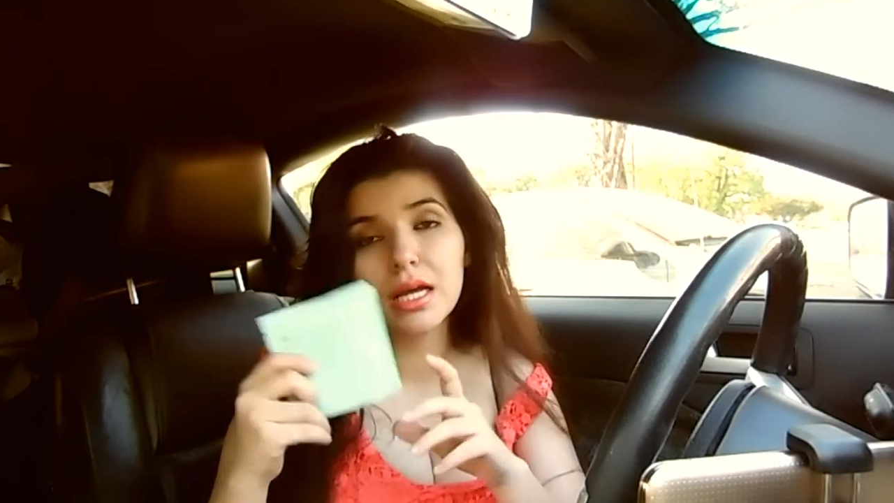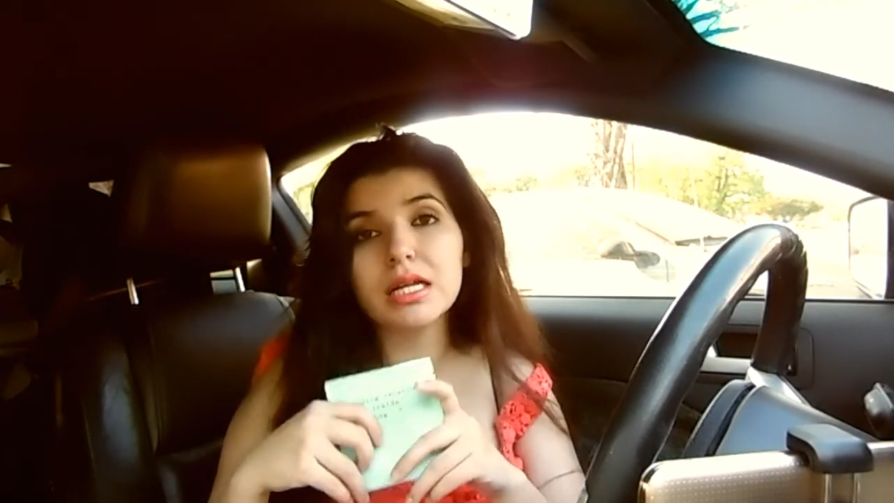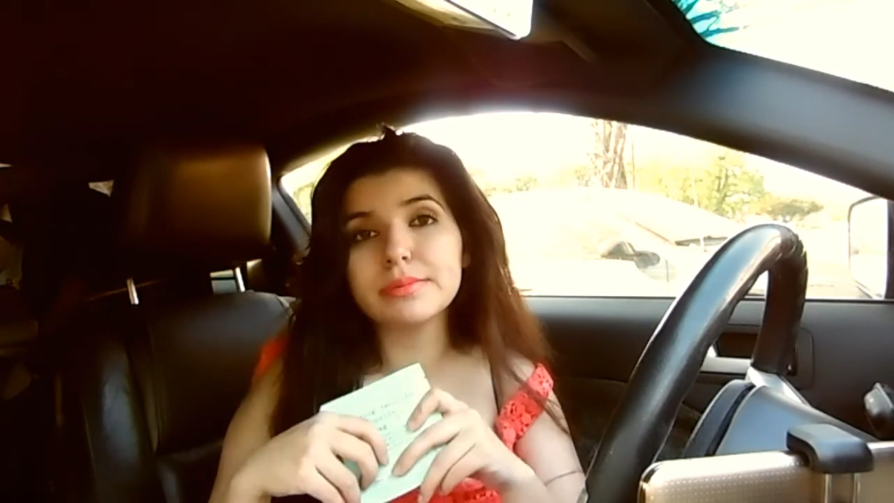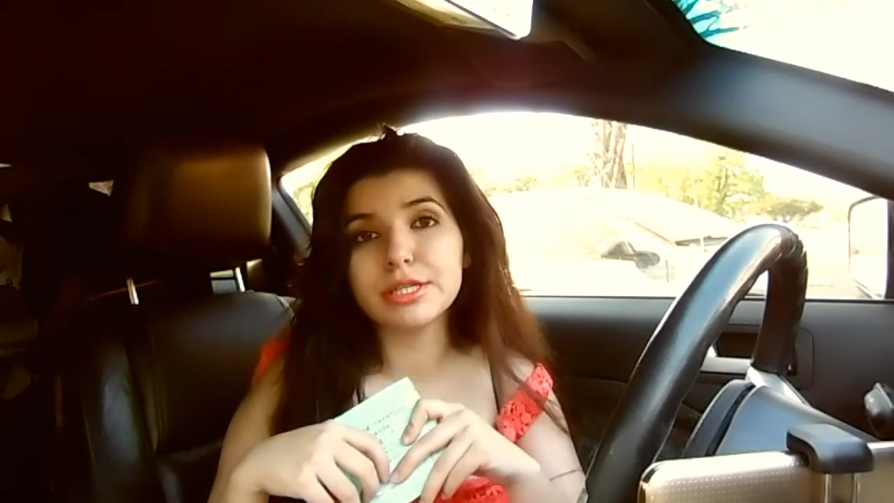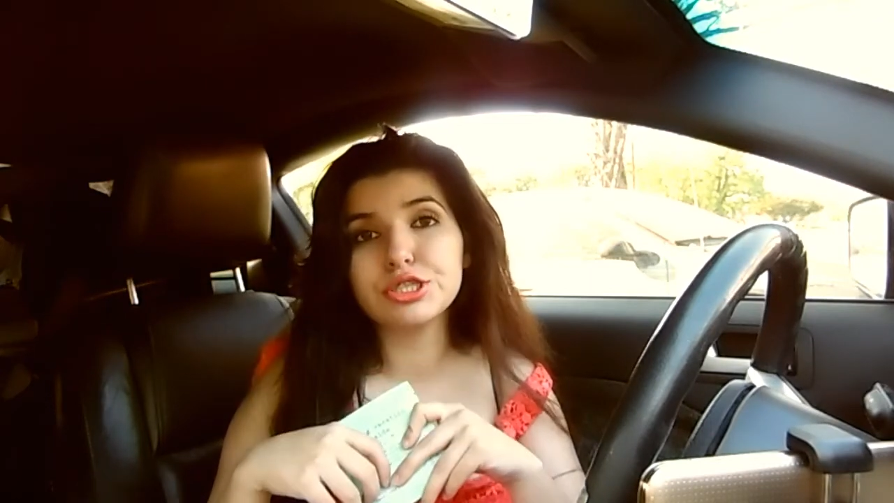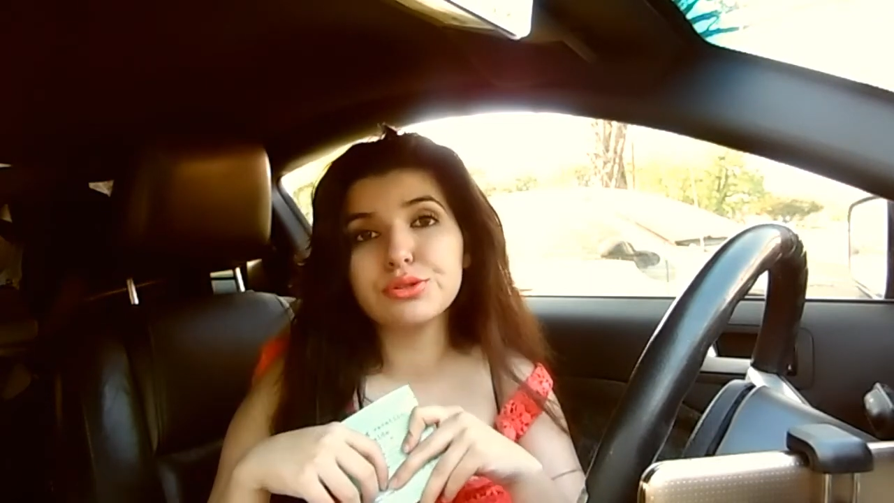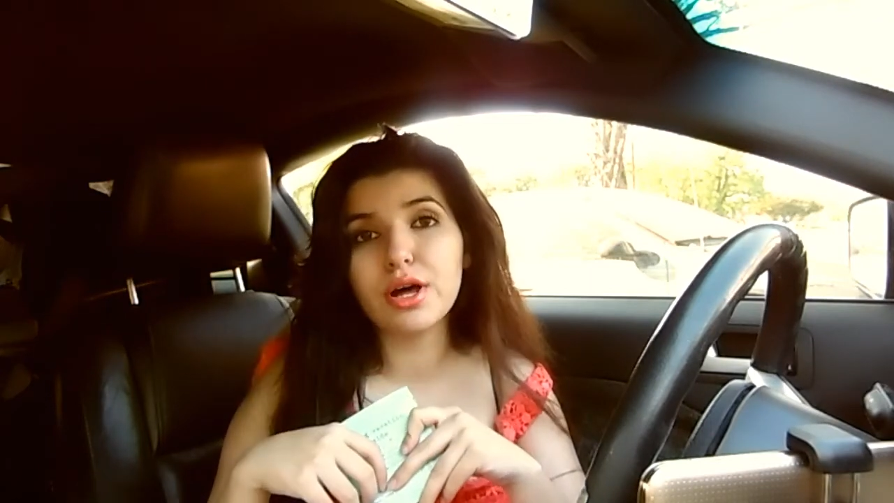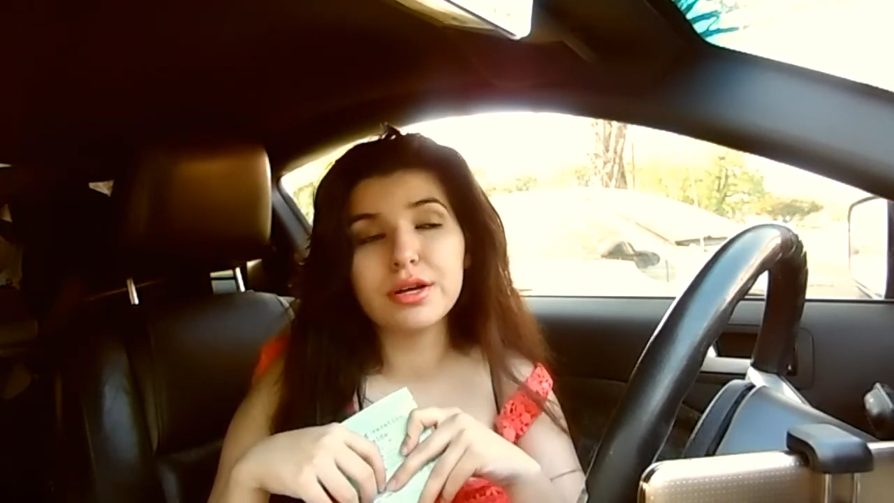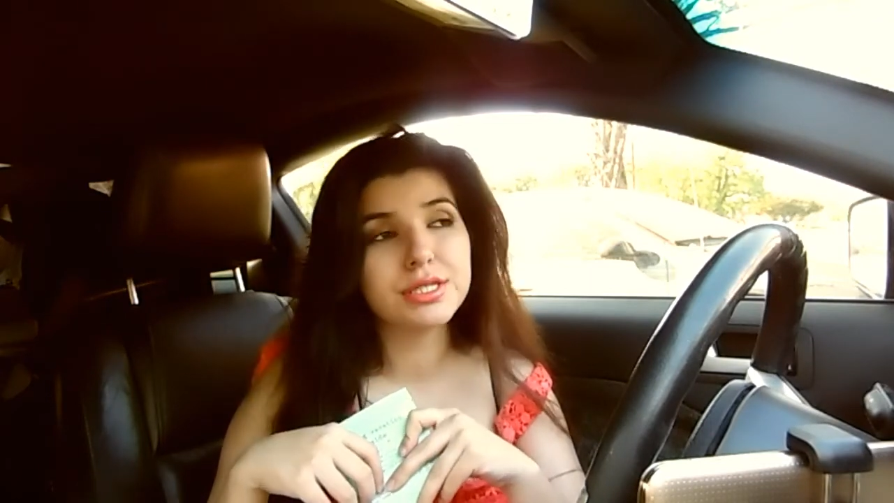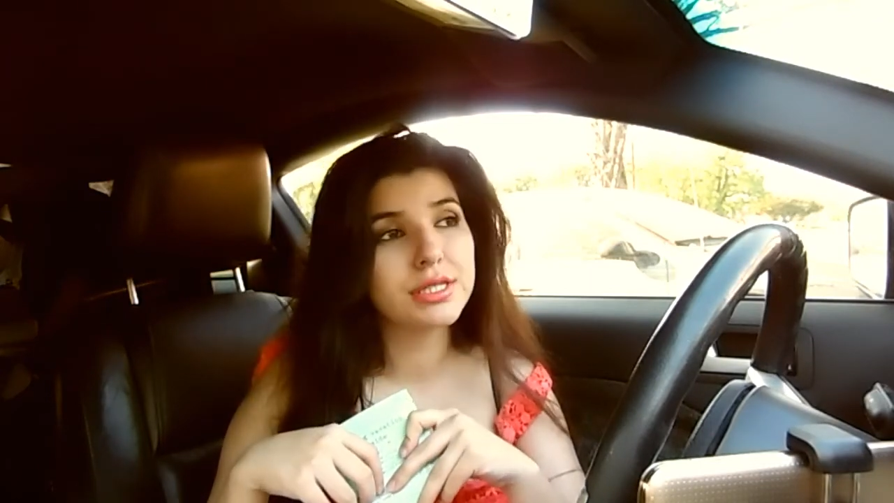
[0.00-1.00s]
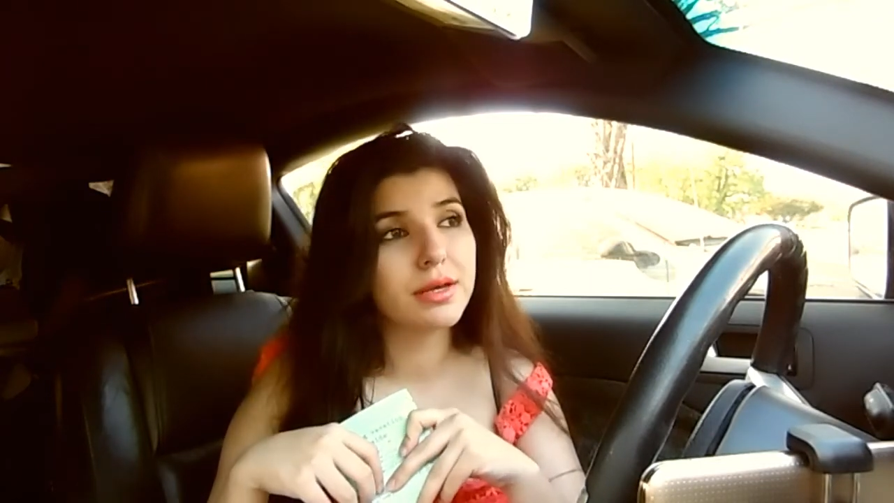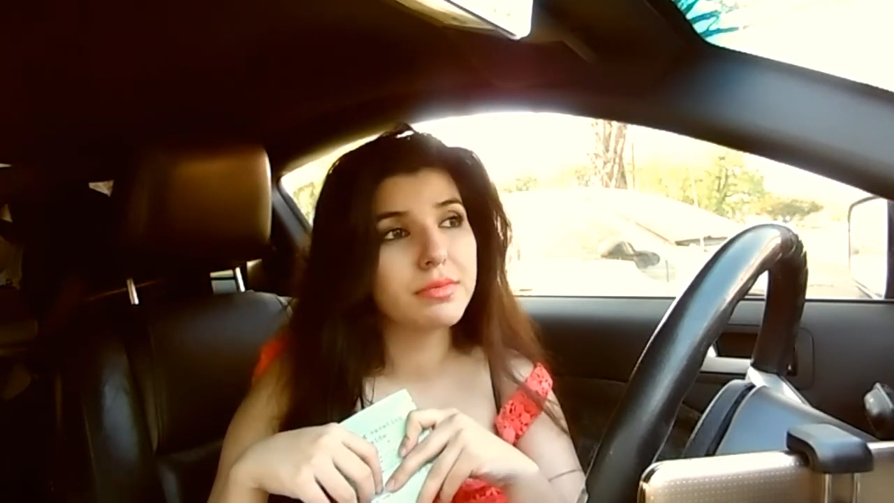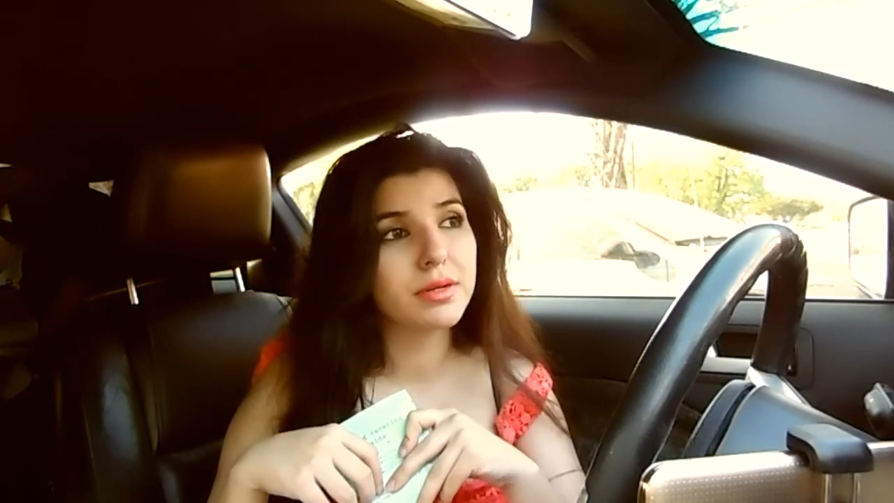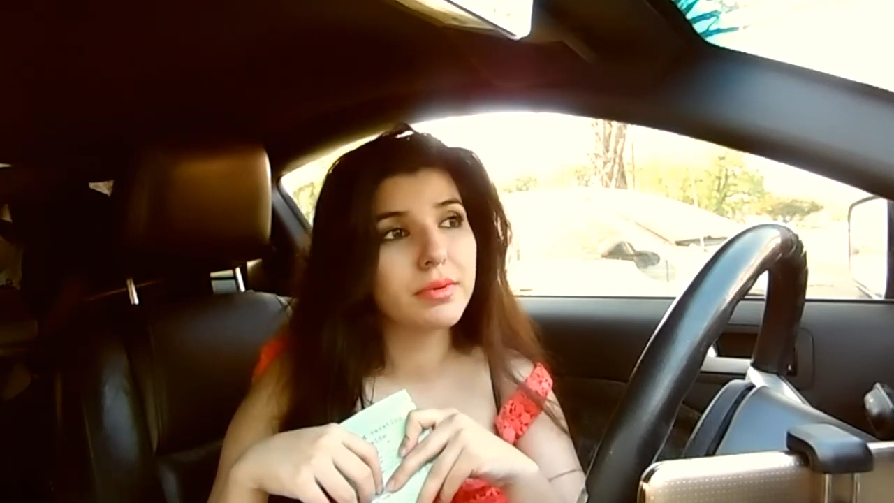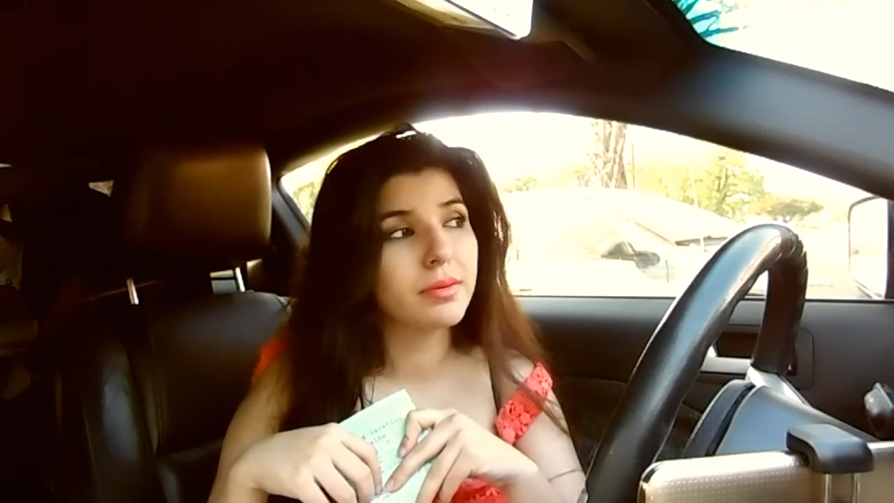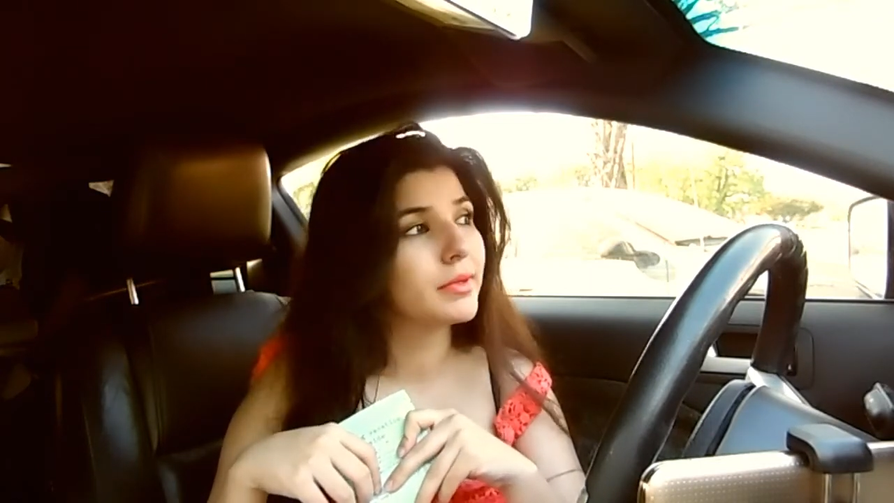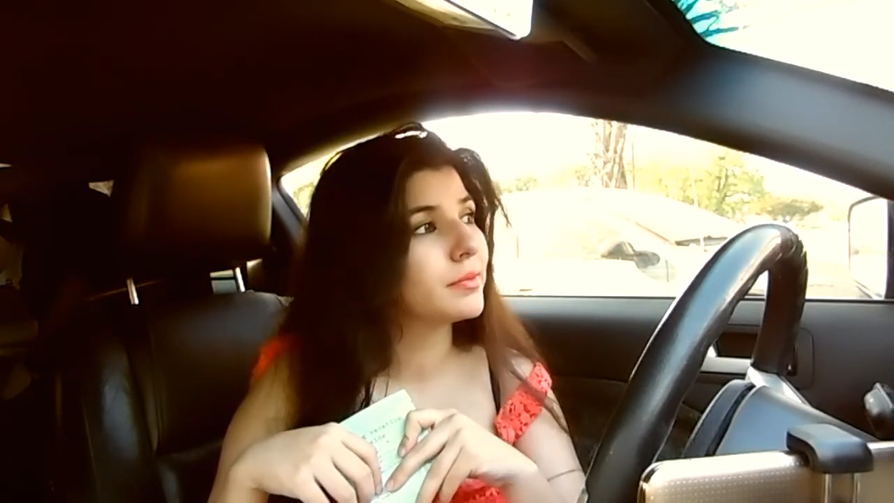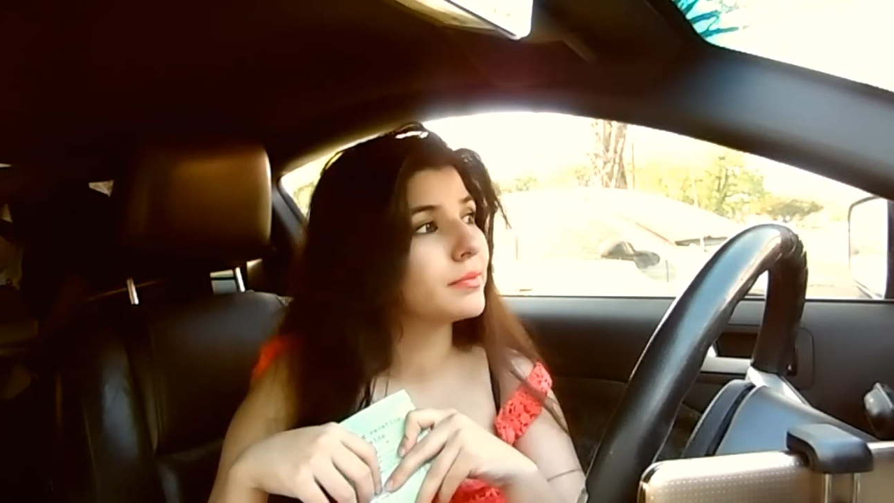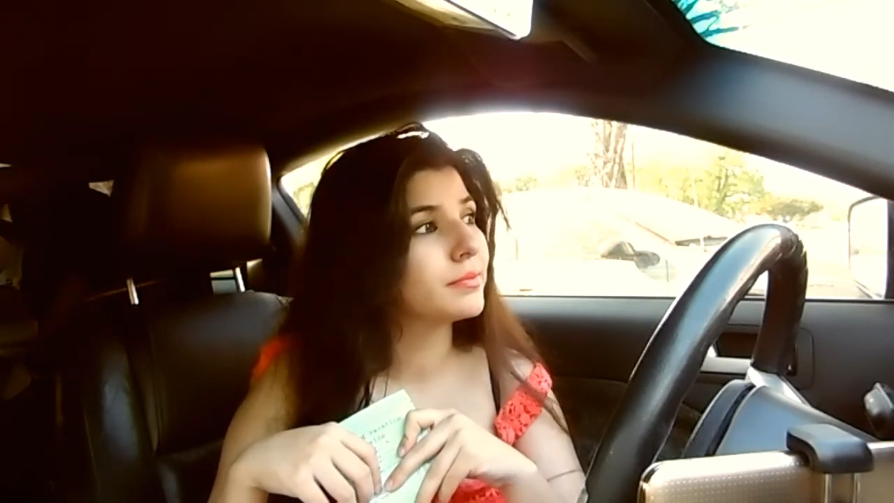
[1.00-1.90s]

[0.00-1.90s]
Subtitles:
It's been too long since I've been a baby.